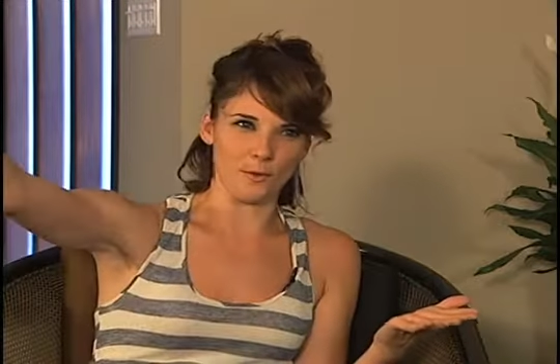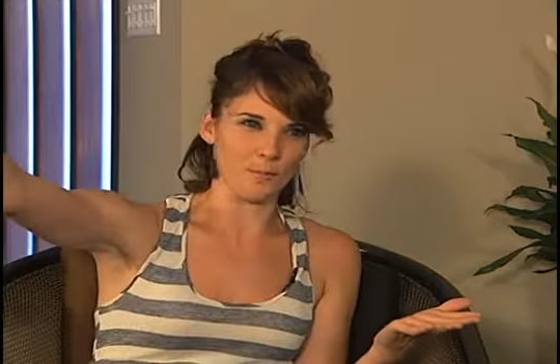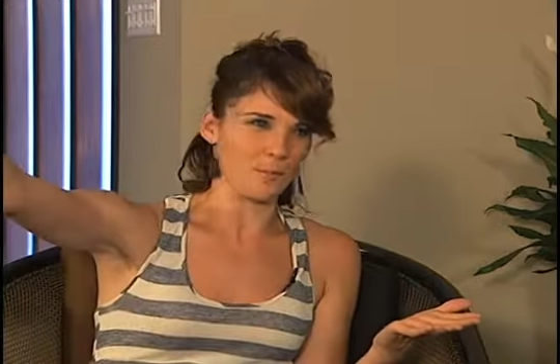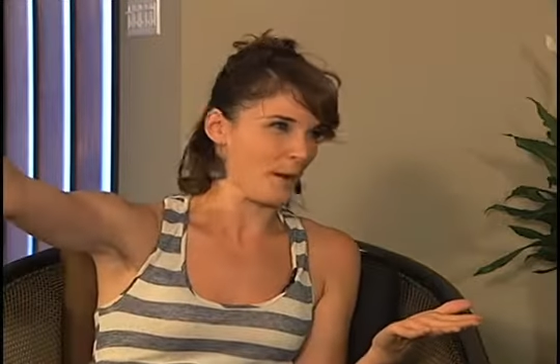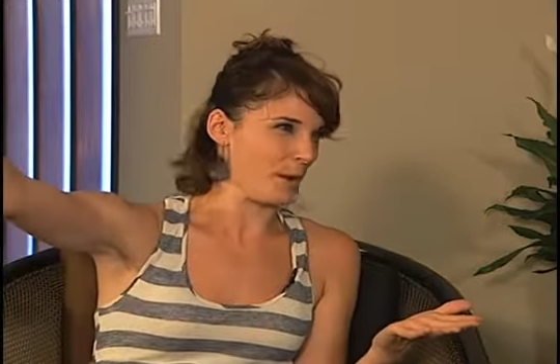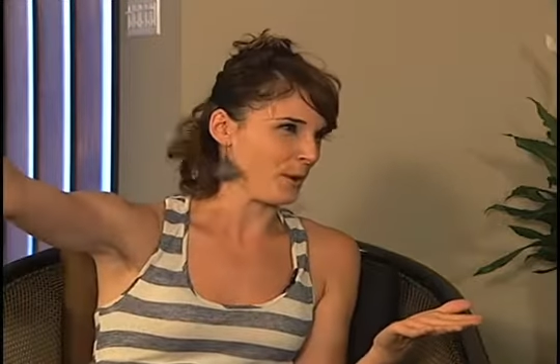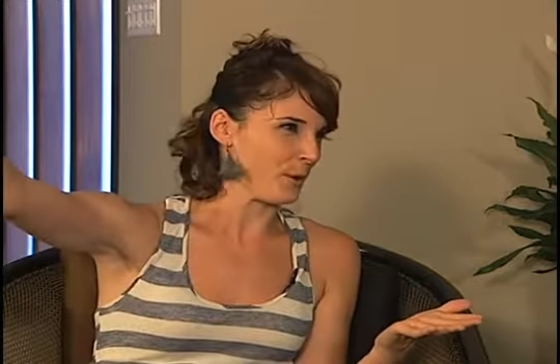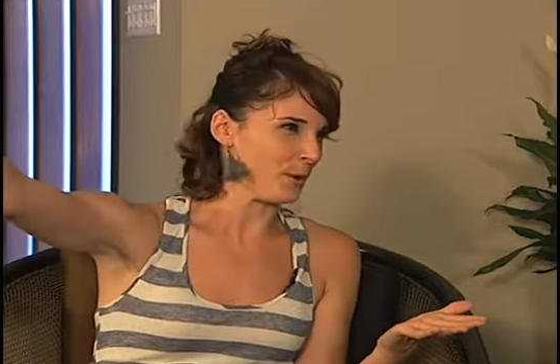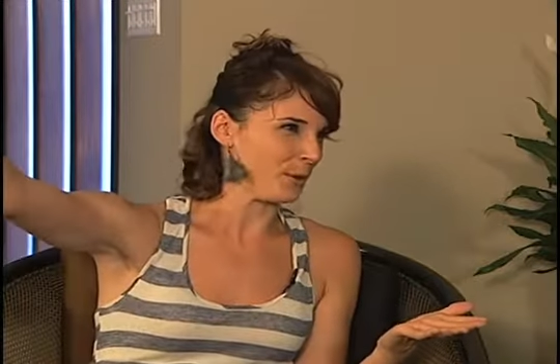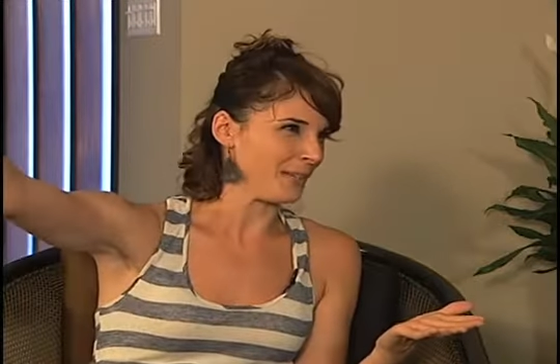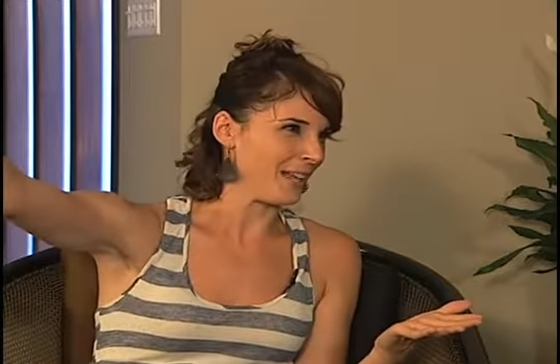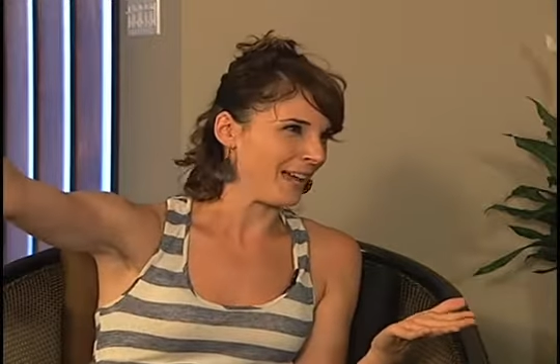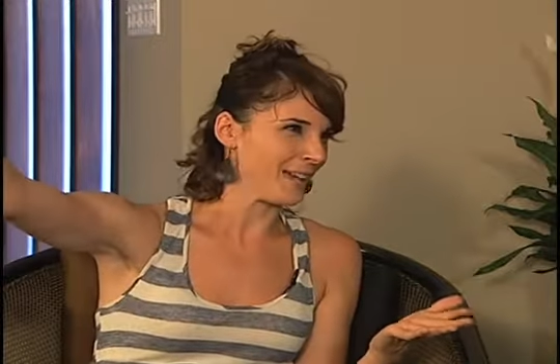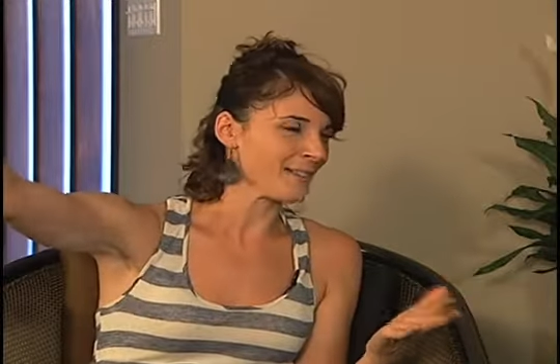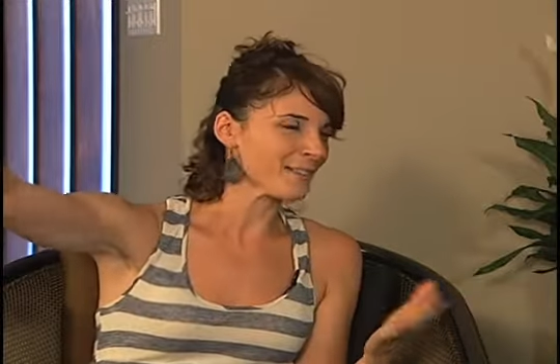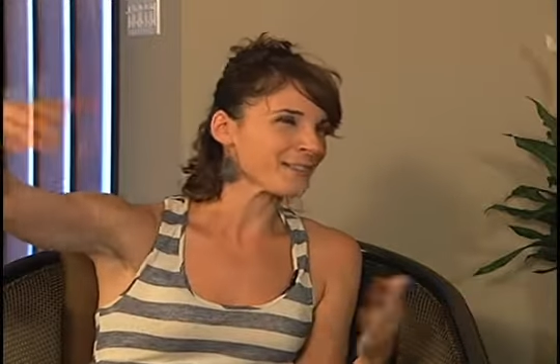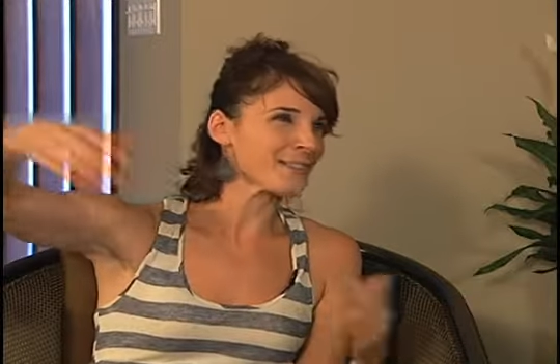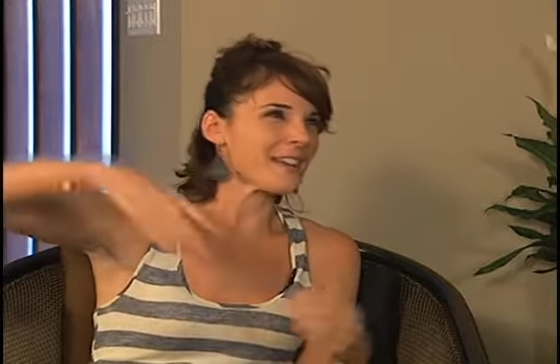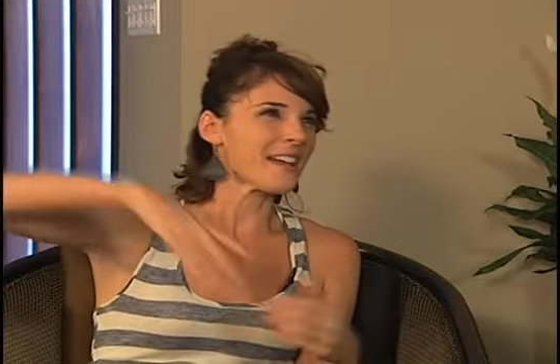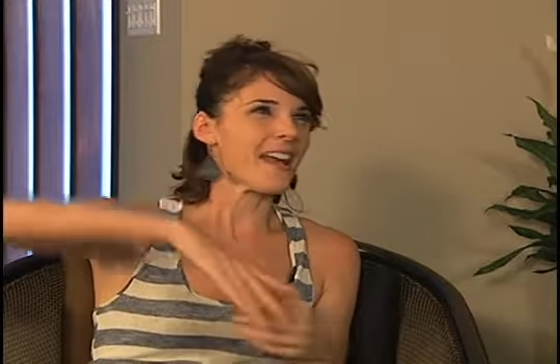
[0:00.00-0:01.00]
my whole
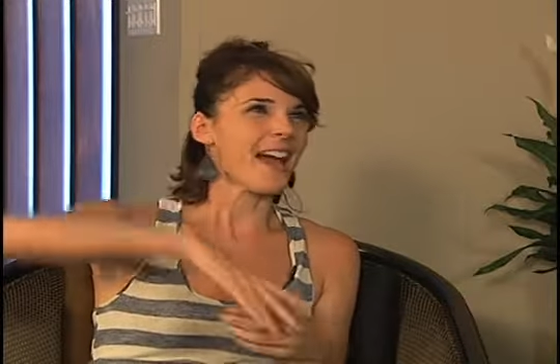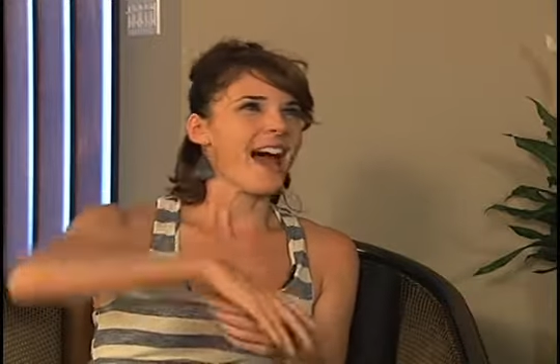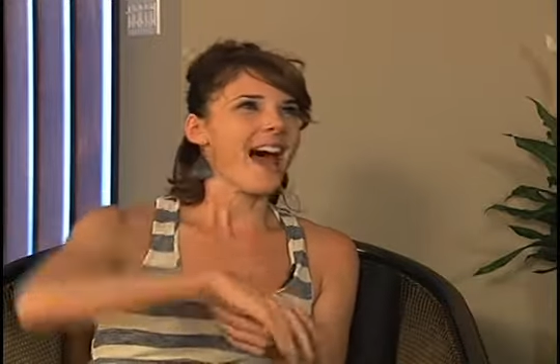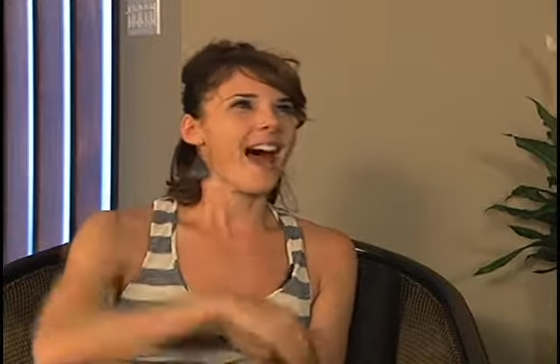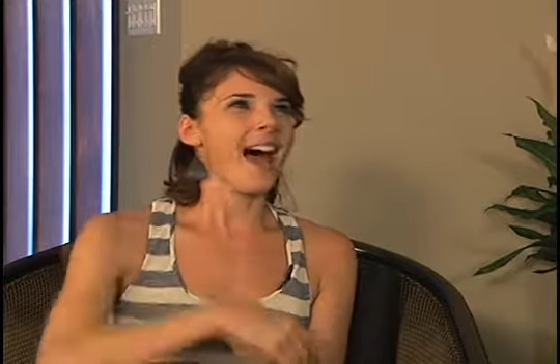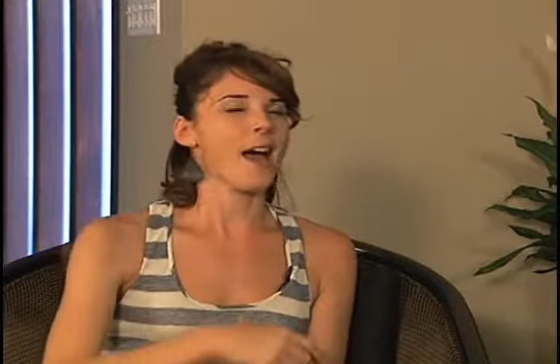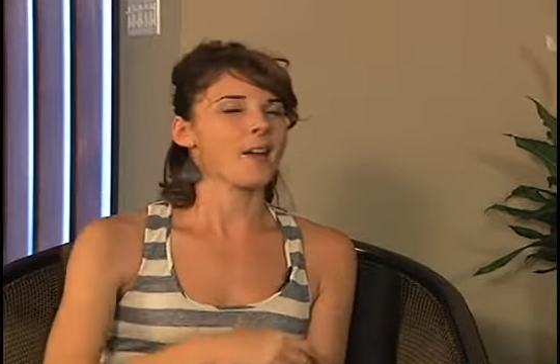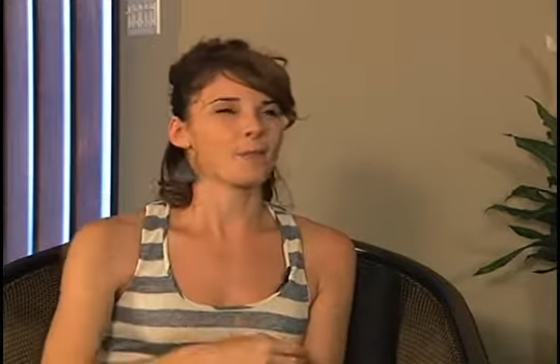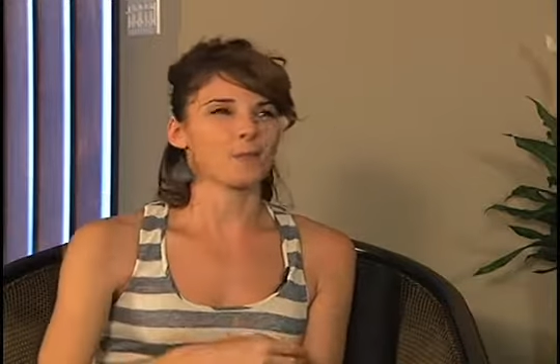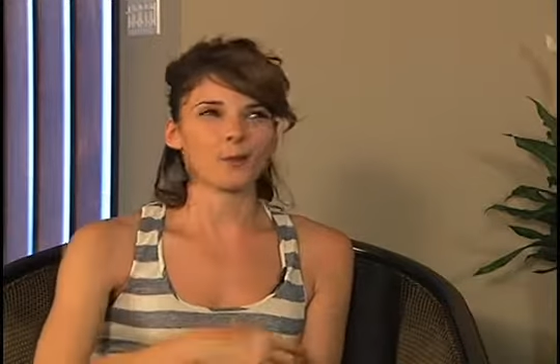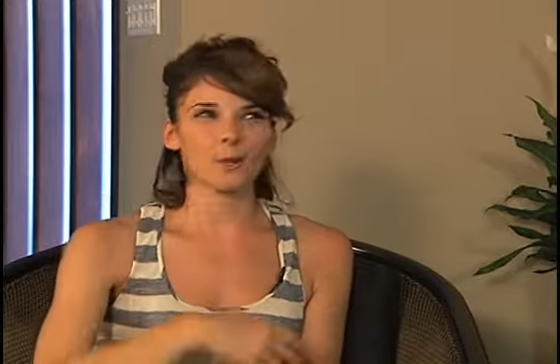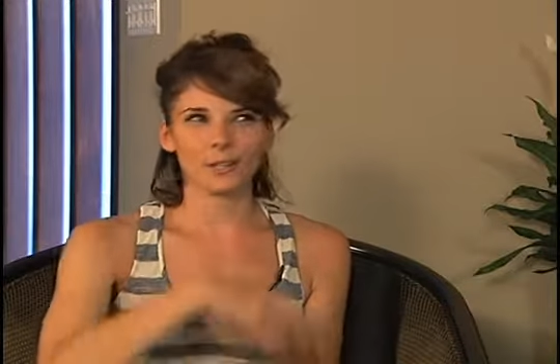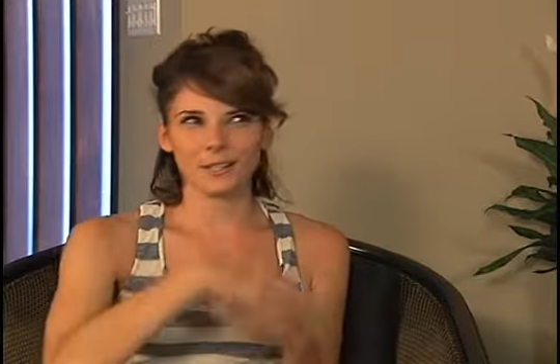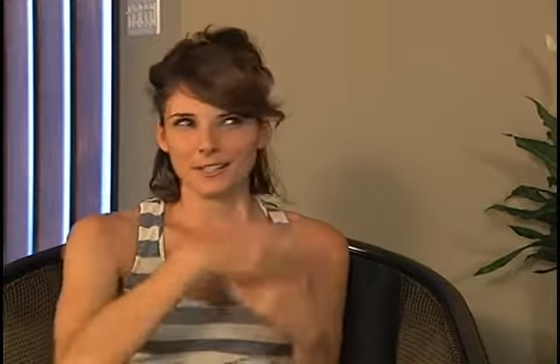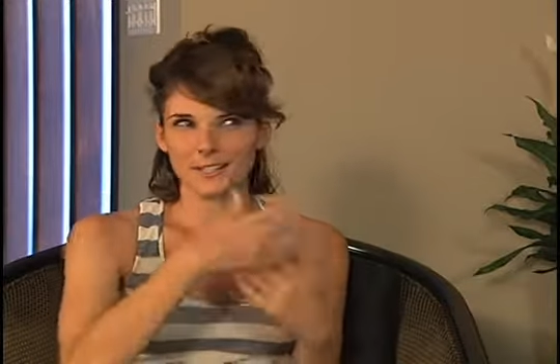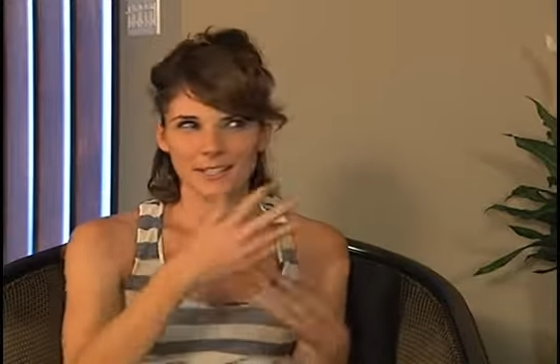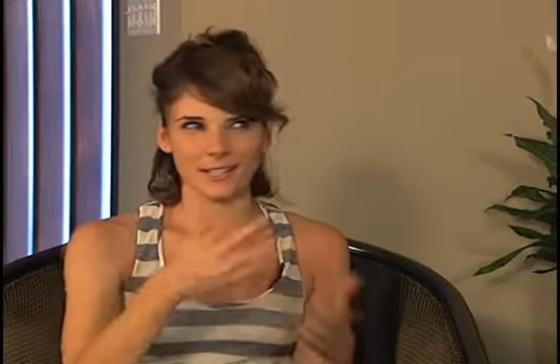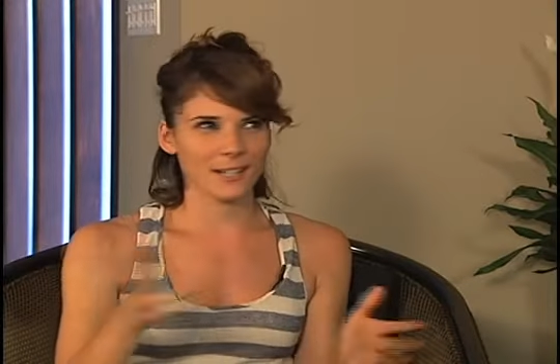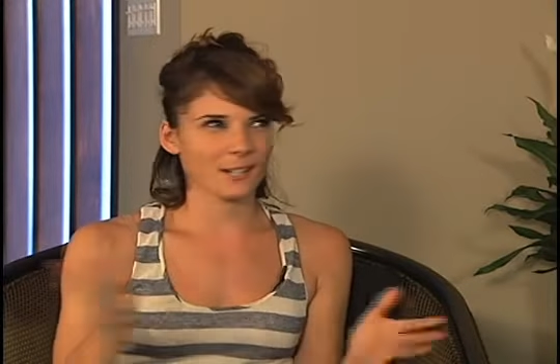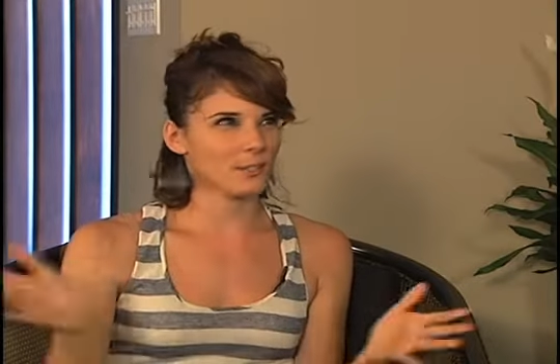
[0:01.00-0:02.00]
life and work as
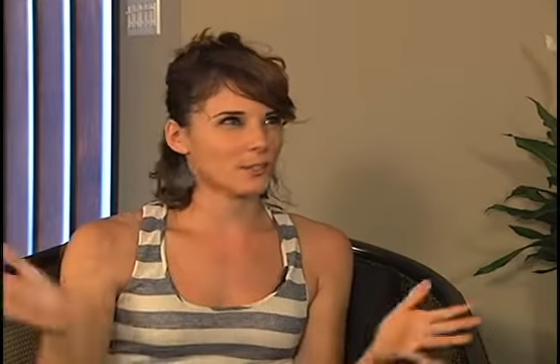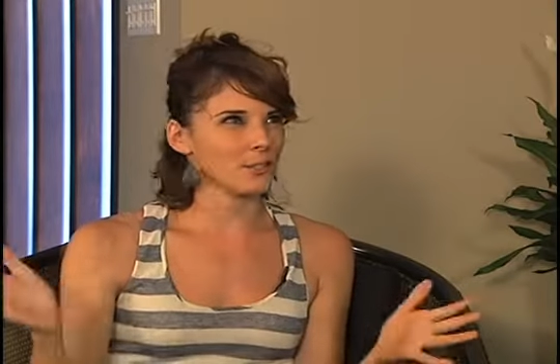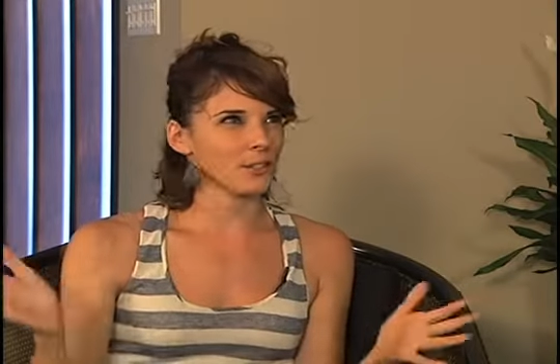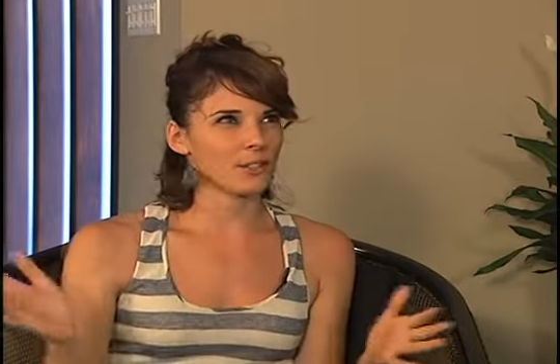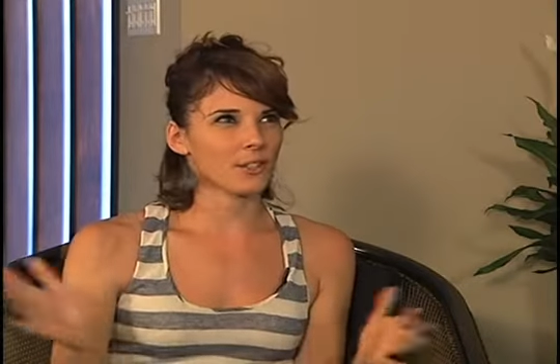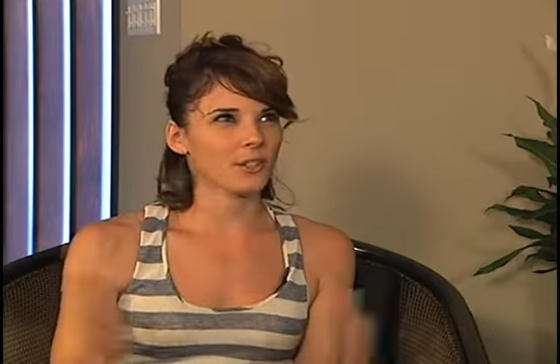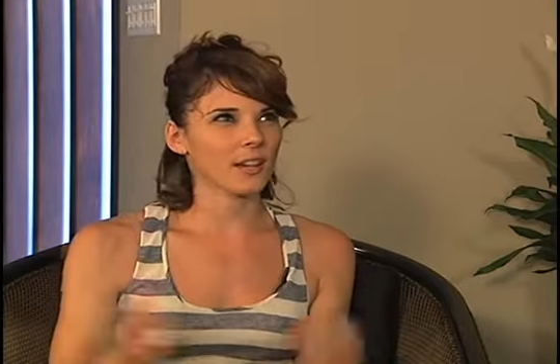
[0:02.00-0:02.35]
a dancer.